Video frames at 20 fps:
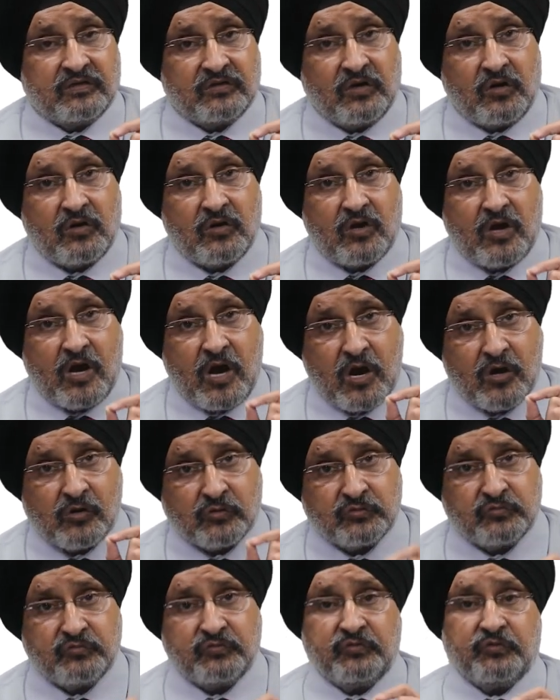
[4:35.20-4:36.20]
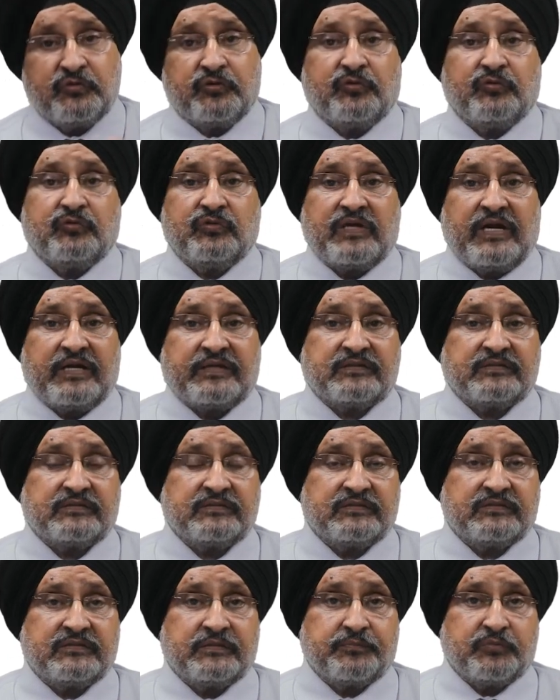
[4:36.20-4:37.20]
Now, how do you do that?
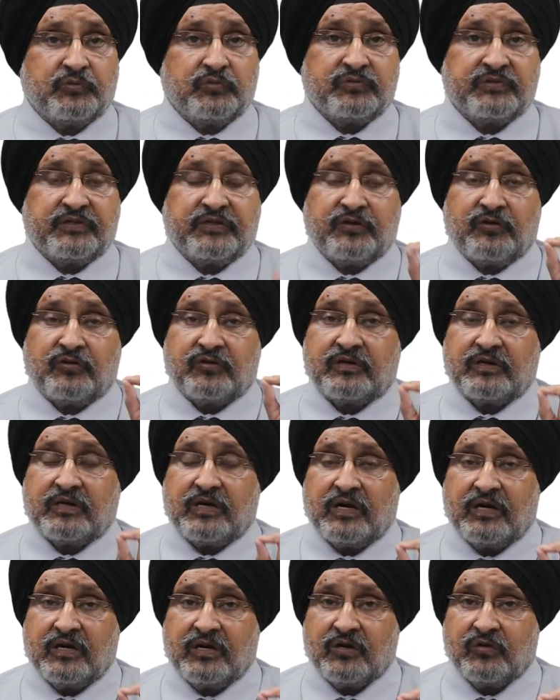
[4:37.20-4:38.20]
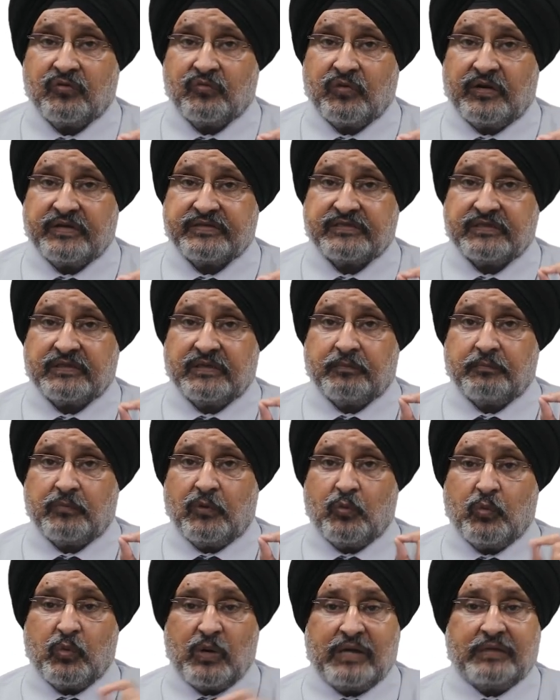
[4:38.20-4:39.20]
Suppose in your question number
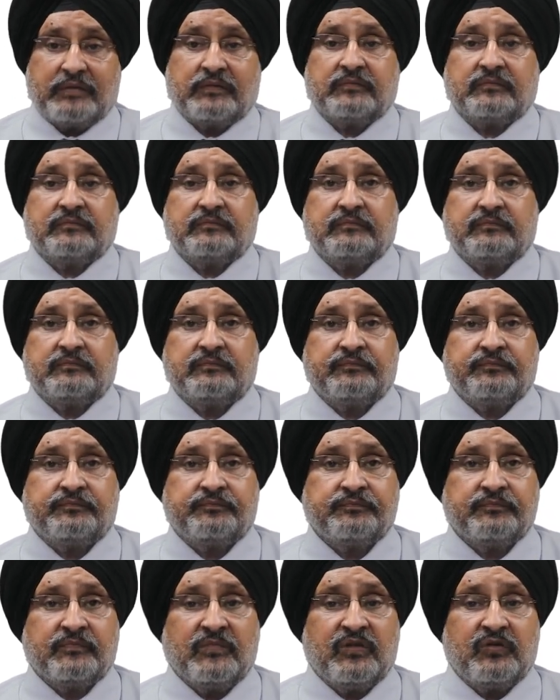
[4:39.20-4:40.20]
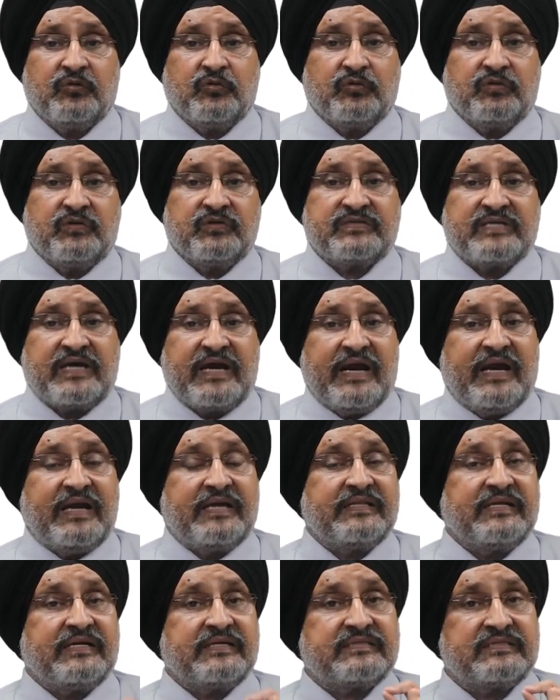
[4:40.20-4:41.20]
1, you
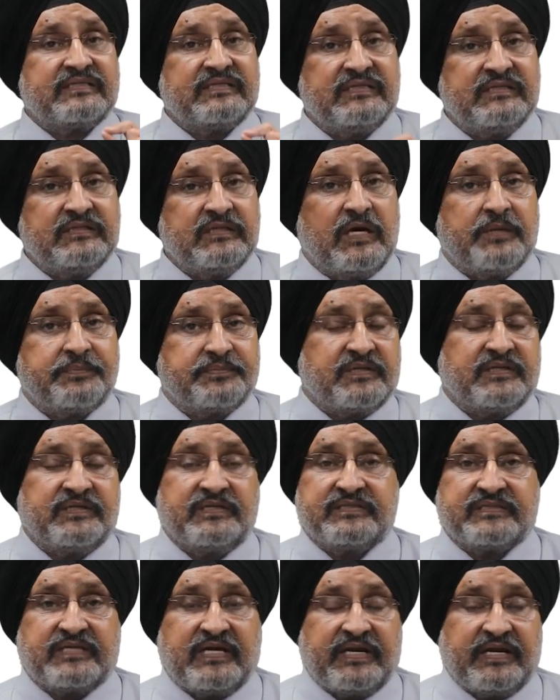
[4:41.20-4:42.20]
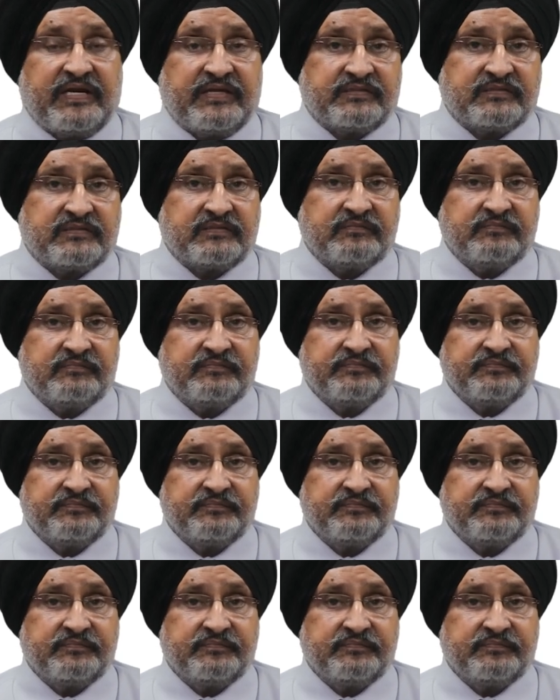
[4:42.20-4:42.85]
decide that C option is correct.